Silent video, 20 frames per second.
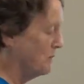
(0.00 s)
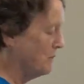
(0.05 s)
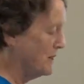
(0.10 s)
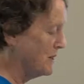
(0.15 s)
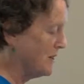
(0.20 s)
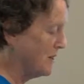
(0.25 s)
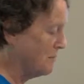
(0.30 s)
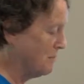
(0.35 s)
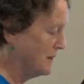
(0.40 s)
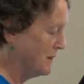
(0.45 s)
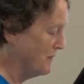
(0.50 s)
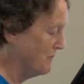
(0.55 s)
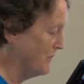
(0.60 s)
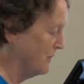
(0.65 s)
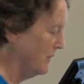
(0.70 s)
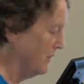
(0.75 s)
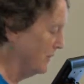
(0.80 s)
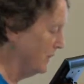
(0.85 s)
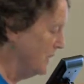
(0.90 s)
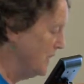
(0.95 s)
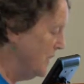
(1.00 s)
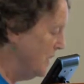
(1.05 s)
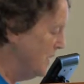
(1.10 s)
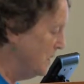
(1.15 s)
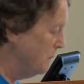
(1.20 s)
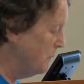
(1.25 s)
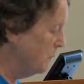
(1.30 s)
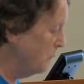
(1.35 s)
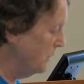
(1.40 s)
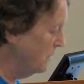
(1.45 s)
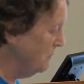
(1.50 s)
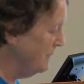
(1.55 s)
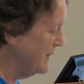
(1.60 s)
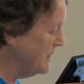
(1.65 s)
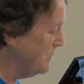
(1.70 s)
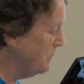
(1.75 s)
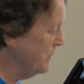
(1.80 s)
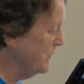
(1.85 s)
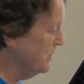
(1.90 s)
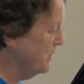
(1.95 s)
it must not be difficult. But one
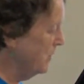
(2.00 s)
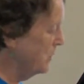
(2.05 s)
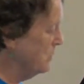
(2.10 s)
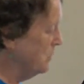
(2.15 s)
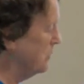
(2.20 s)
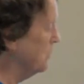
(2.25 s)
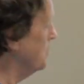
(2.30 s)
reason we don't